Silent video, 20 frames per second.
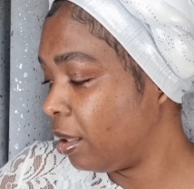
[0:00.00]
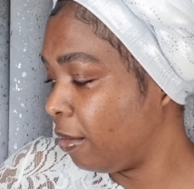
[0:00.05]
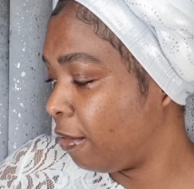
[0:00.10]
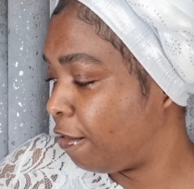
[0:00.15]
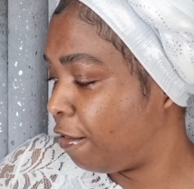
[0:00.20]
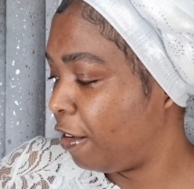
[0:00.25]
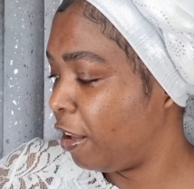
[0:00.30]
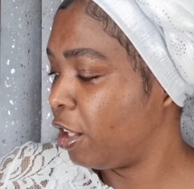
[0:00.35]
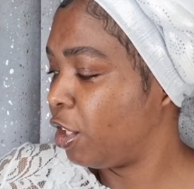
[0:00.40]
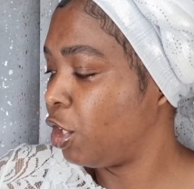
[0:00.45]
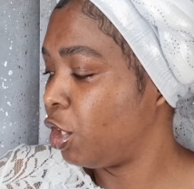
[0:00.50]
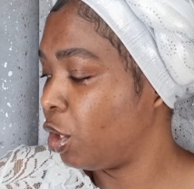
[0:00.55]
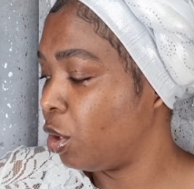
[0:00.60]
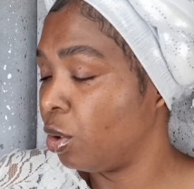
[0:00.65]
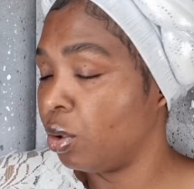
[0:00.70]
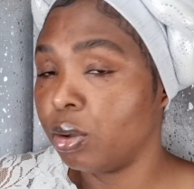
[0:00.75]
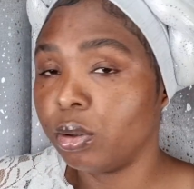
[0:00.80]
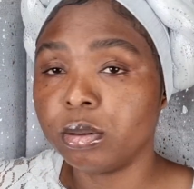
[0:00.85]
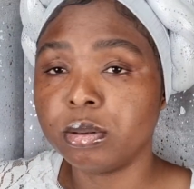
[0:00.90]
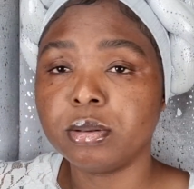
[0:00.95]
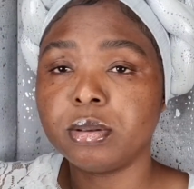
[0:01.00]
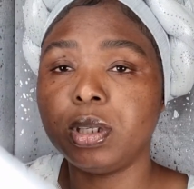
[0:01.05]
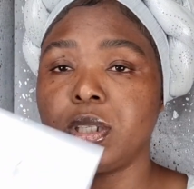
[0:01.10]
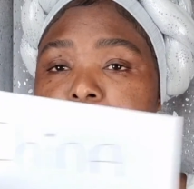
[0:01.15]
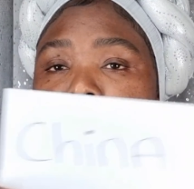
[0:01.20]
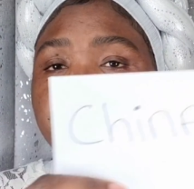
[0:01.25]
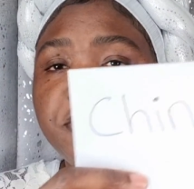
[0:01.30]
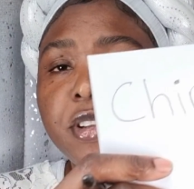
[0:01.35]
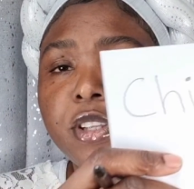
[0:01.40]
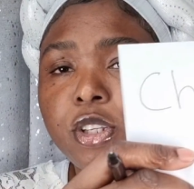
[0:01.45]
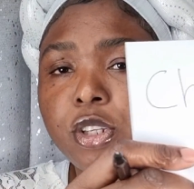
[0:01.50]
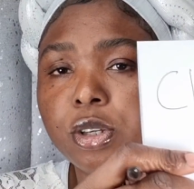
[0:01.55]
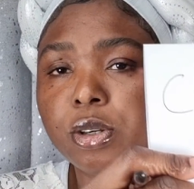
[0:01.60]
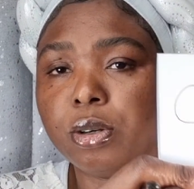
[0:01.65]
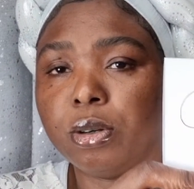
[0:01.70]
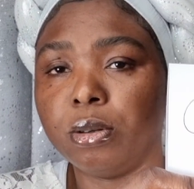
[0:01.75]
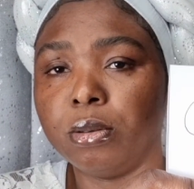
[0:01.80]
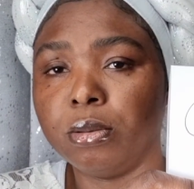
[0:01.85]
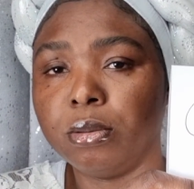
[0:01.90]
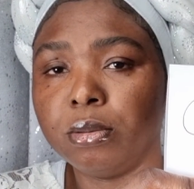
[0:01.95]
the video, this
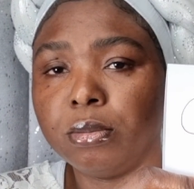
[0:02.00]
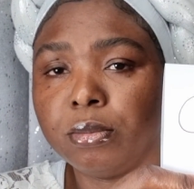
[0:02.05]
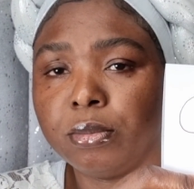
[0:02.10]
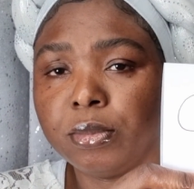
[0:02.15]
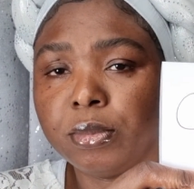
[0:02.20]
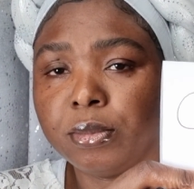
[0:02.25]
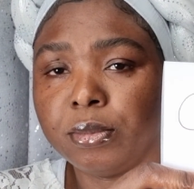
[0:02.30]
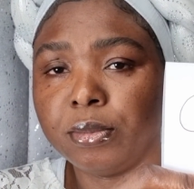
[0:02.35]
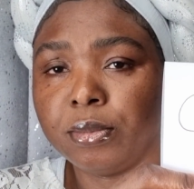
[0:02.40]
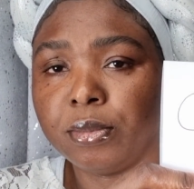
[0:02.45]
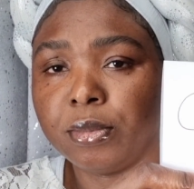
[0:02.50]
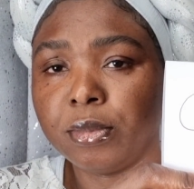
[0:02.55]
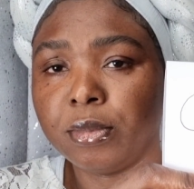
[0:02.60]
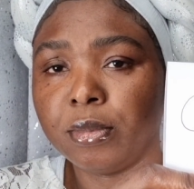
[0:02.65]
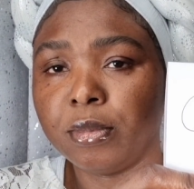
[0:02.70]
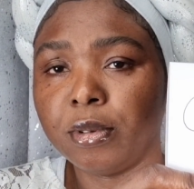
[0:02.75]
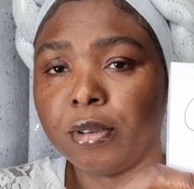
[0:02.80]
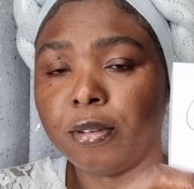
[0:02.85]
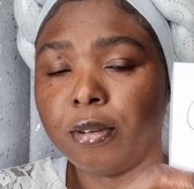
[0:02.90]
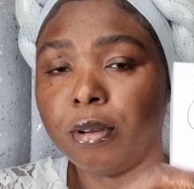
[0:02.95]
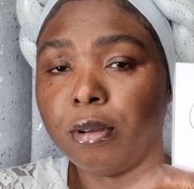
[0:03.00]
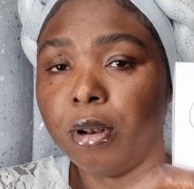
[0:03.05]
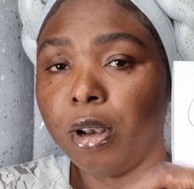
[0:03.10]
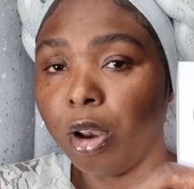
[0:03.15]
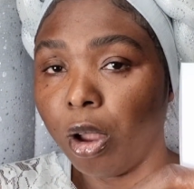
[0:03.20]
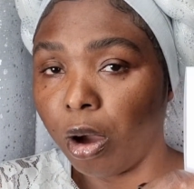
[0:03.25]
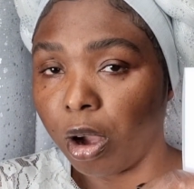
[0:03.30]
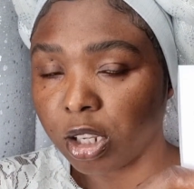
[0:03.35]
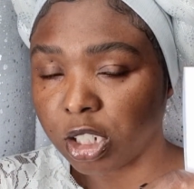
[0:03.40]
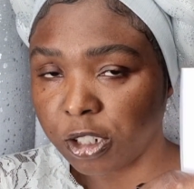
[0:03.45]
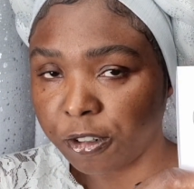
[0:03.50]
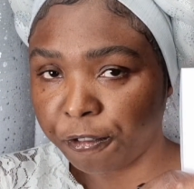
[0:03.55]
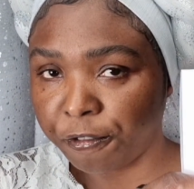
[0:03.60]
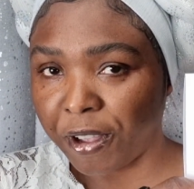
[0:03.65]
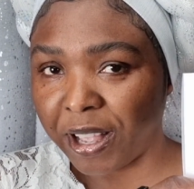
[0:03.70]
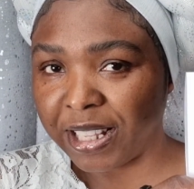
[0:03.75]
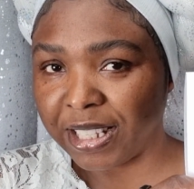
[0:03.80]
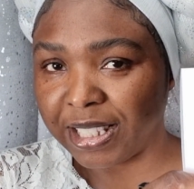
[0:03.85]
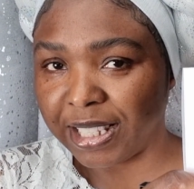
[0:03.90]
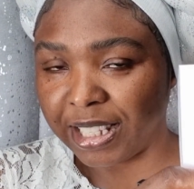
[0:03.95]
video, large
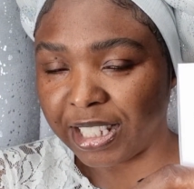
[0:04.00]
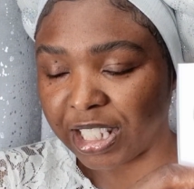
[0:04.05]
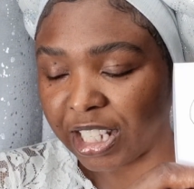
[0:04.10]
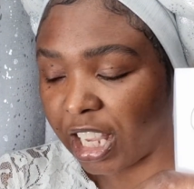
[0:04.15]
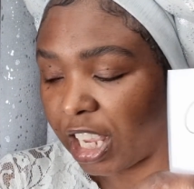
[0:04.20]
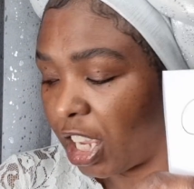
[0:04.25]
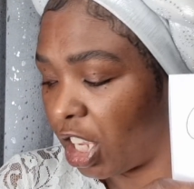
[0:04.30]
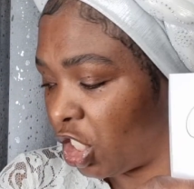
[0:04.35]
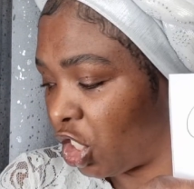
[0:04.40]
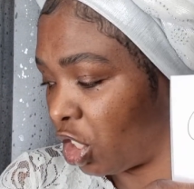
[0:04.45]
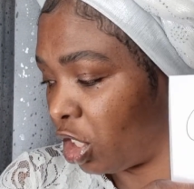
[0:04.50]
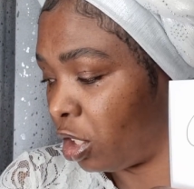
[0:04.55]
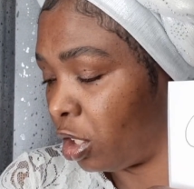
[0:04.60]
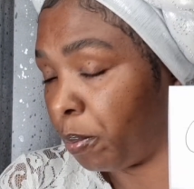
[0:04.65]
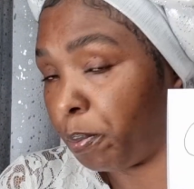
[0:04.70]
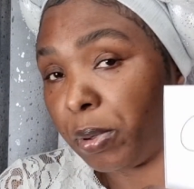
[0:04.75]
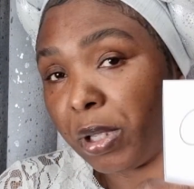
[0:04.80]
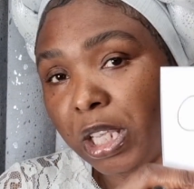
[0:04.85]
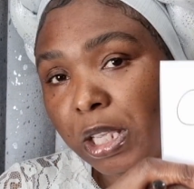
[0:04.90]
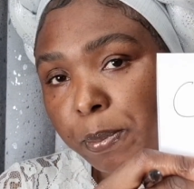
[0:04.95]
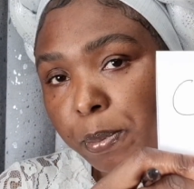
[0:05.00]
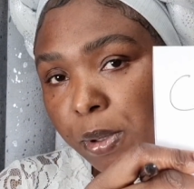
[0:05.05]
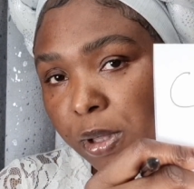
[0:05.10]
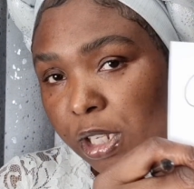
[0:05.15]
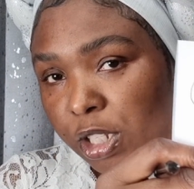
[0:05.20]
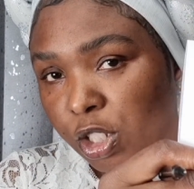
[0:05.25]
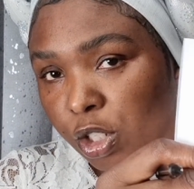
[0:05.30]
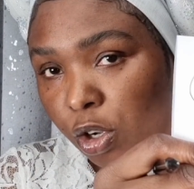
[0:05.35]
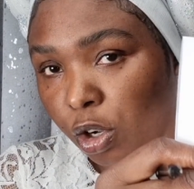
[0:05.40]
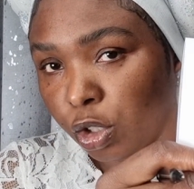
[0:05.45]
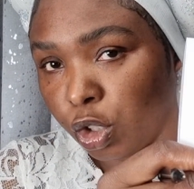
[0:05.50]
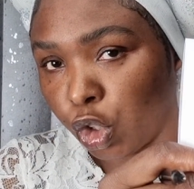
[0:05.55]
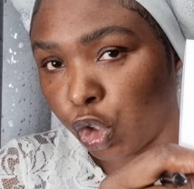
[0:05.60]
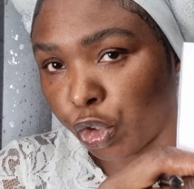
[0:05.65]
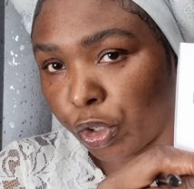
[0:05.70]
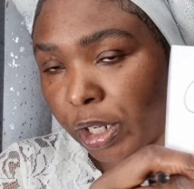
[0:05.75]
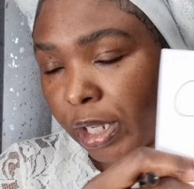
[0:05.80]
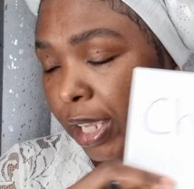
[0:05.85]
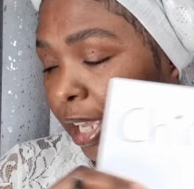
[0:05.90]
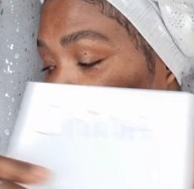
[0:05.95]
fences, caging in the people, this
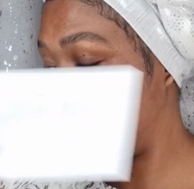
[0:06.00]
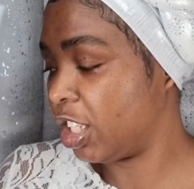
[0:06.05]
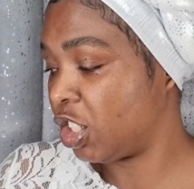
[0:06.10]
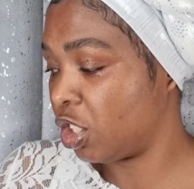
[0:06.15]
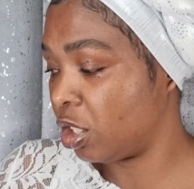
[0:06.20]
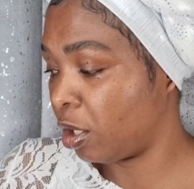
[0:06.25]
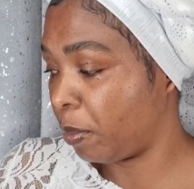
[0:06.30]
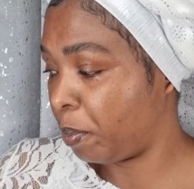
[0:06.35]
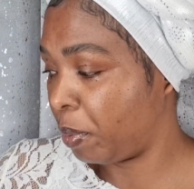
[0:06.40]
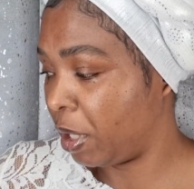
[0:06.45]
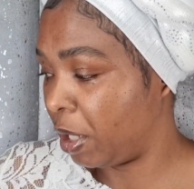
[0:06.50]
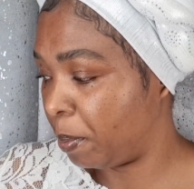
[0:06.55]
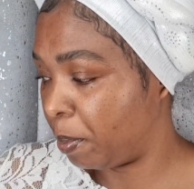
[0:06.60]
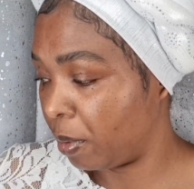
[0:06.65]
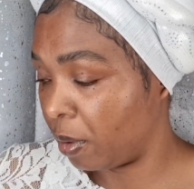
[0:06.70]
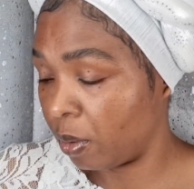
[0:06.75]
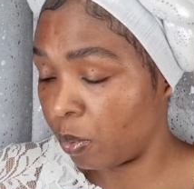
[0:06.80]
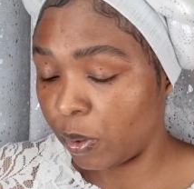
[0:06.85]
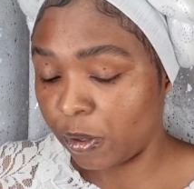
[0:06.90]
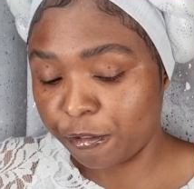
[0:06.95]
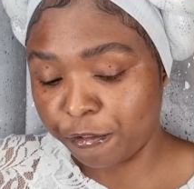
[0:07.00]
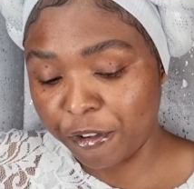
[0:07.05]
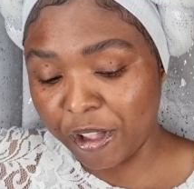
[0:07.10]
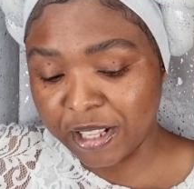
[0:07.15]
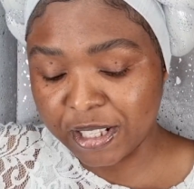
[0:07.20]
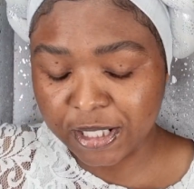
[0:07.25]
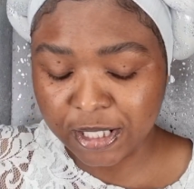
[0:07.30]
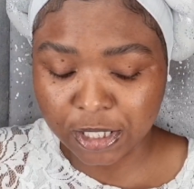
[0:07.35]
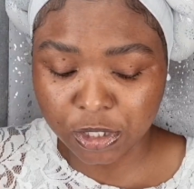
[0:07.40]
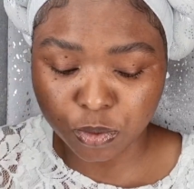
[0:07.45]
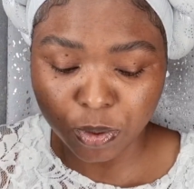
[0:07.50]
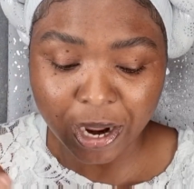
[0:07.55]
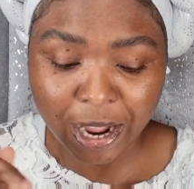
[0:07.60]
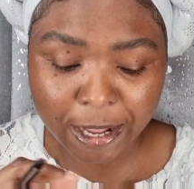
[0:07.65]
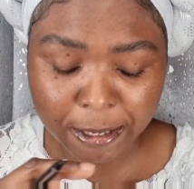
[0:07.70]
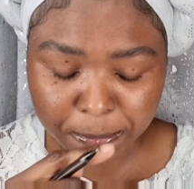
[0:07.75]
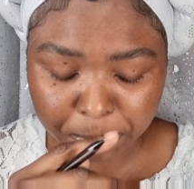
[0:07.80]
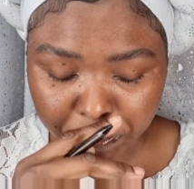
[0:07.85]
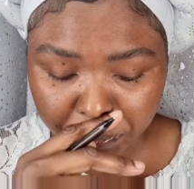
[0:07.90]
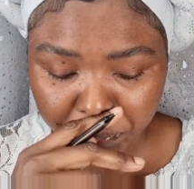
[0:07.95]
country, caging the people with fences, right?